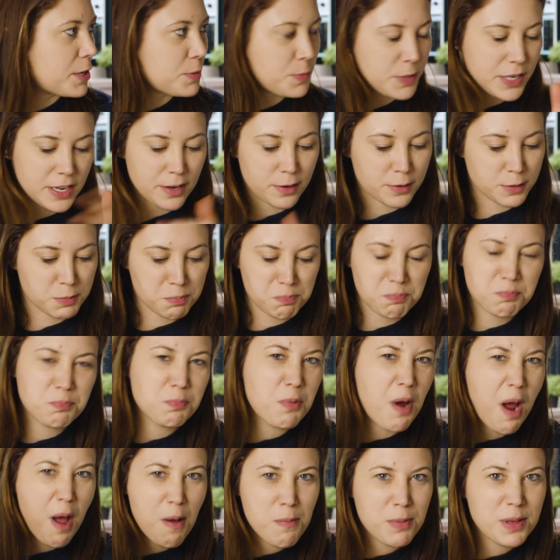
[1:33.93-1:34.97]
mashed potatoes,
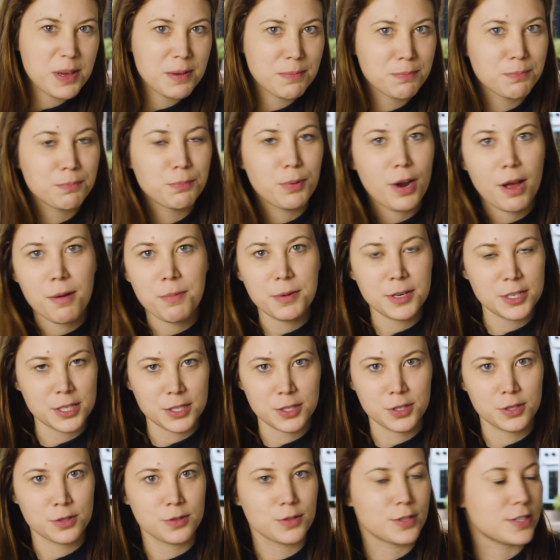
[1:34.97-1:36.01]
probably
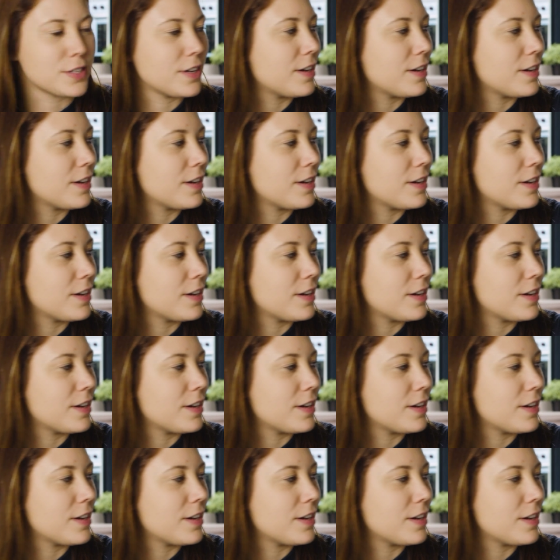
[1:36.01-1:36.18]
just use